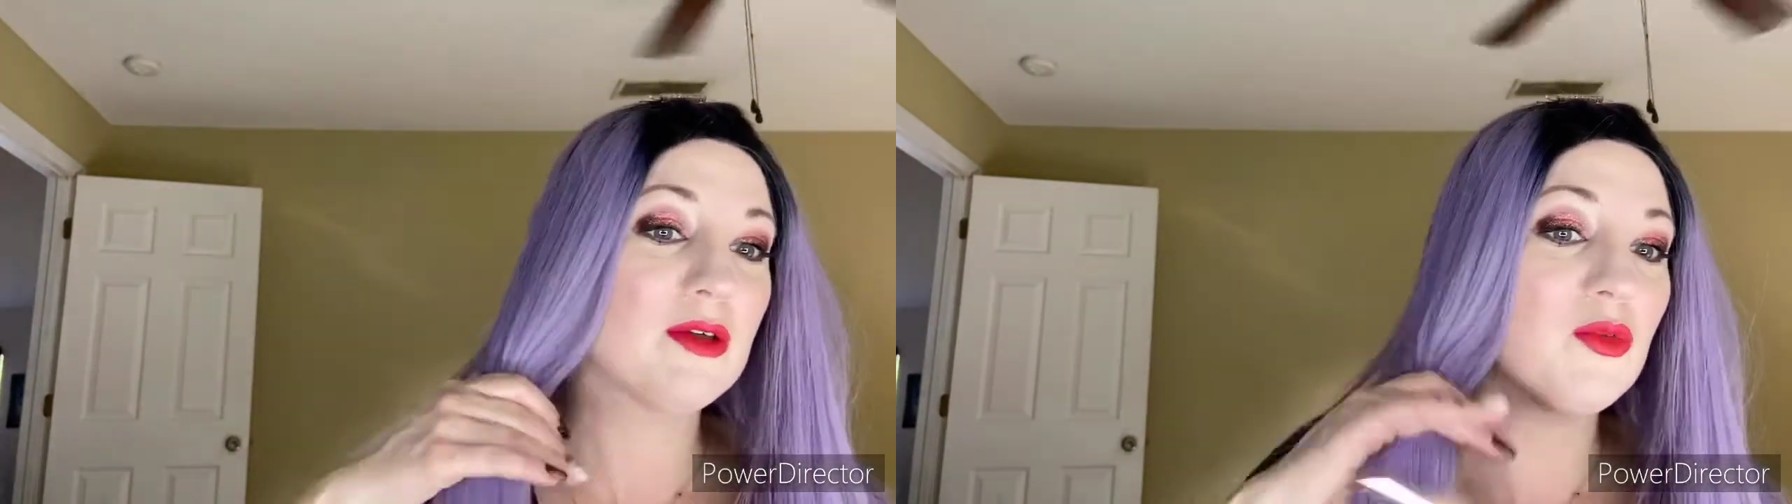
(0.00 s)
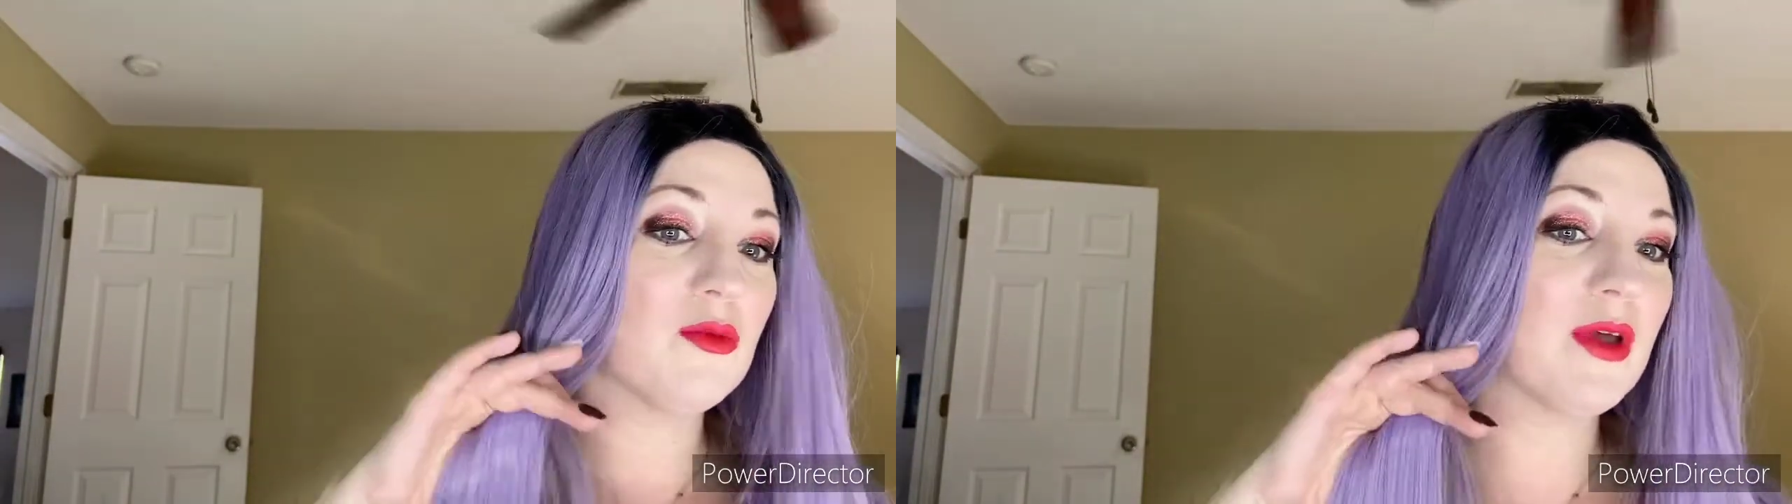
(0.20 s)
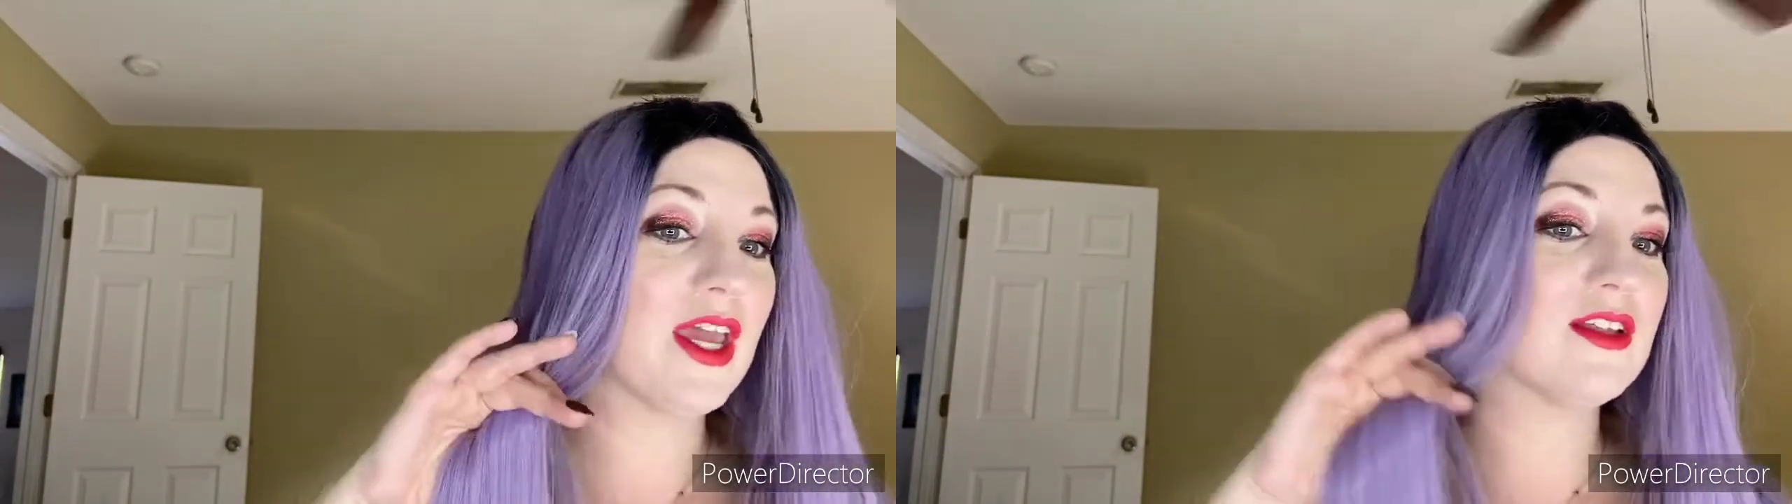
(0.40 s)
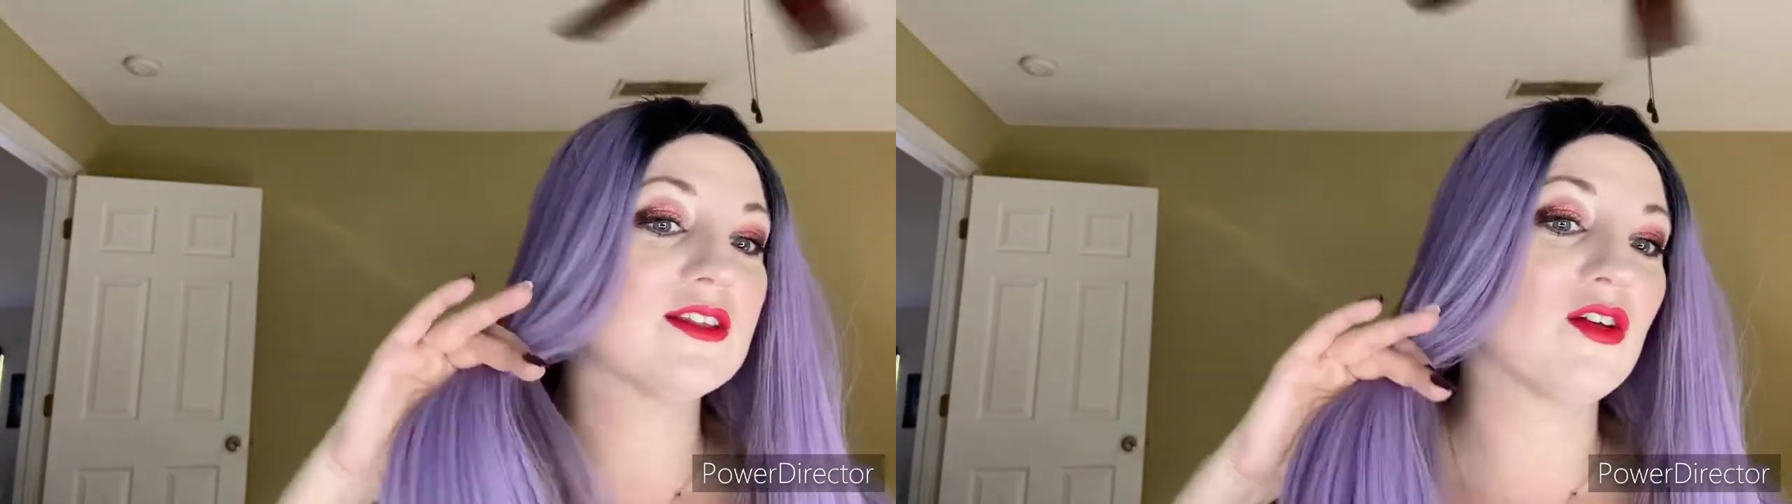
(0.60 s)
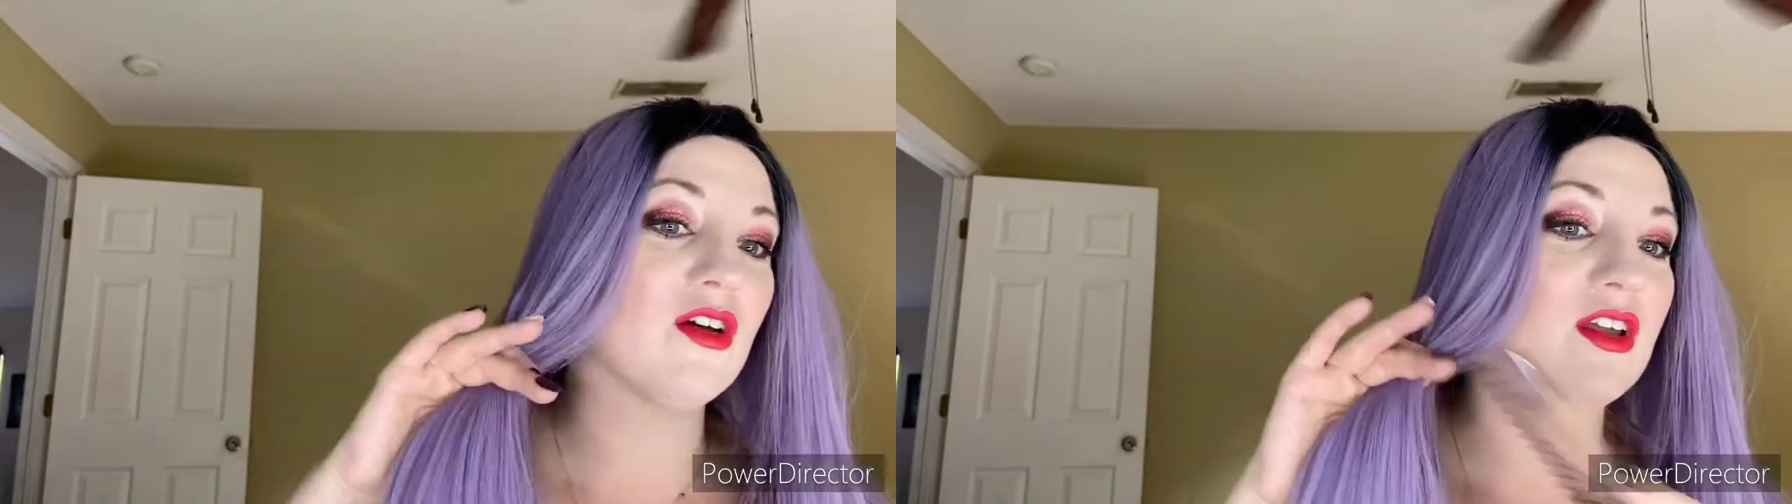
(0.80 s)
put pants
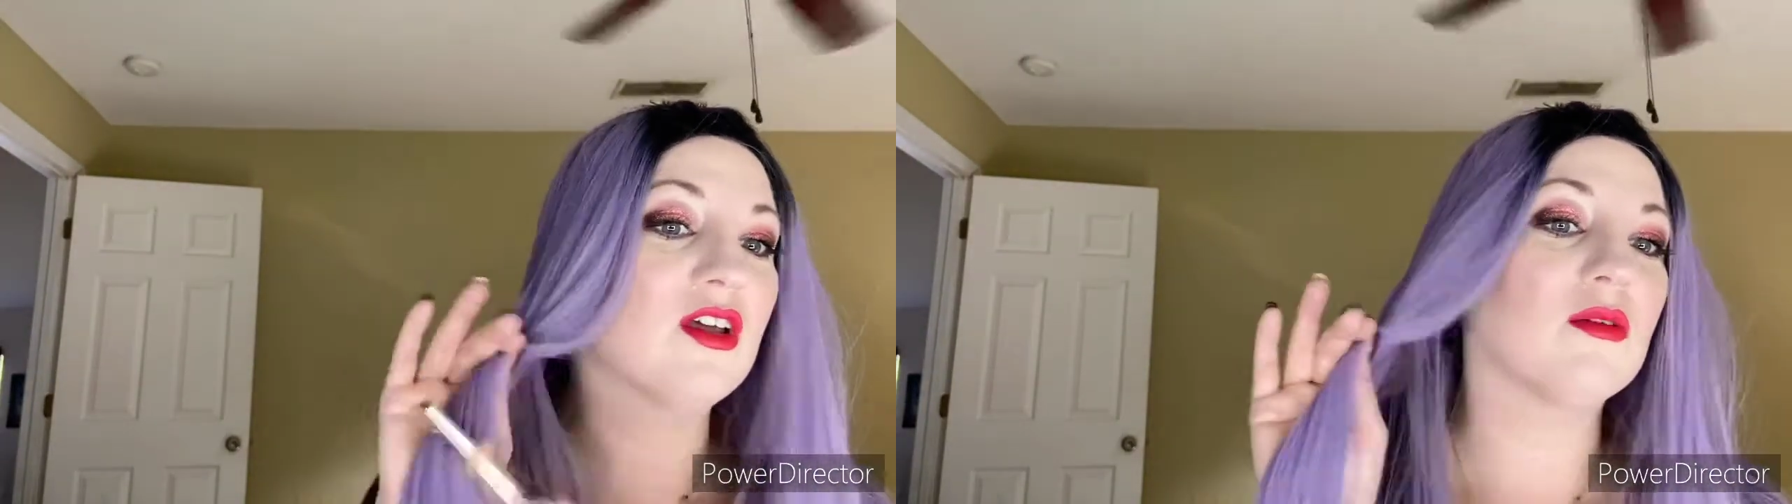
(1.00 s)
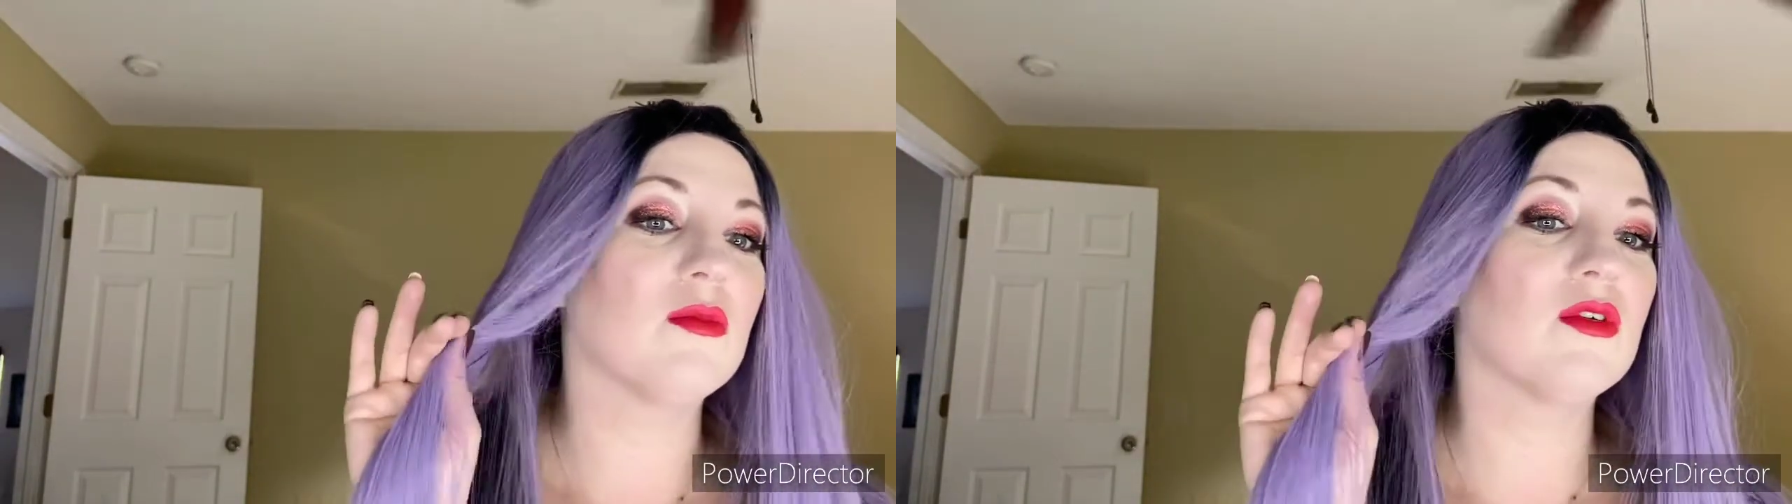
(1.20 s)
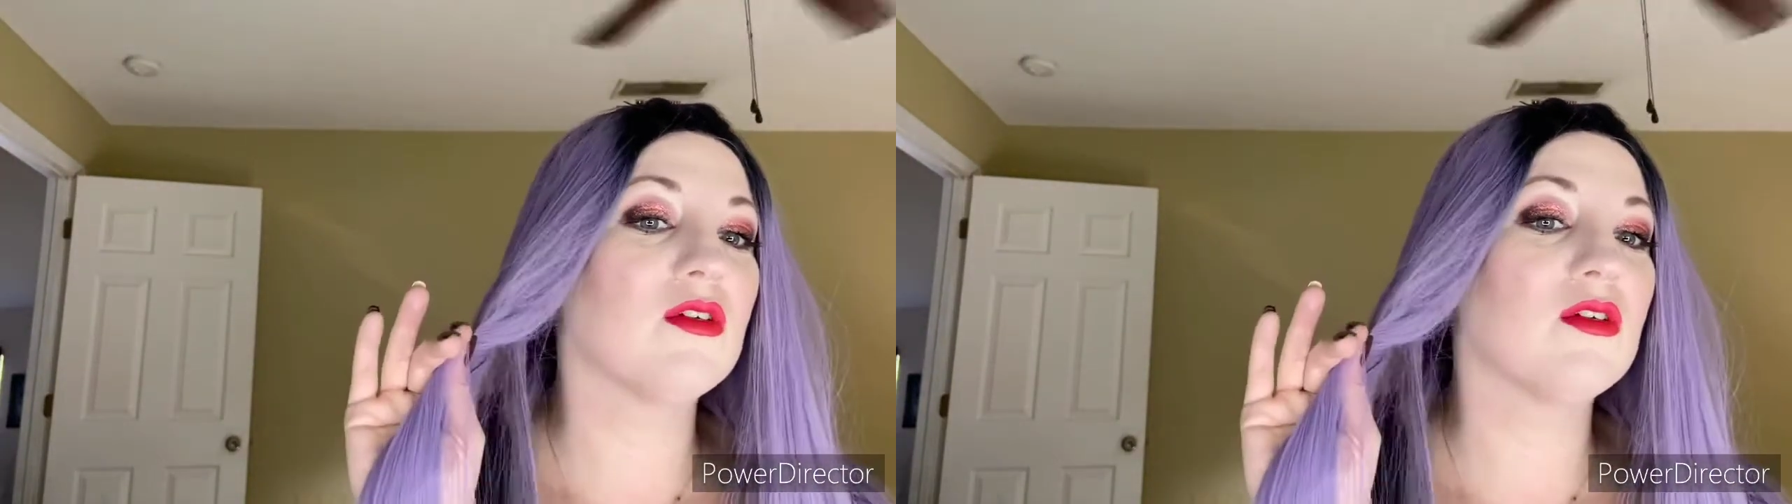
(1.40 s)
on him.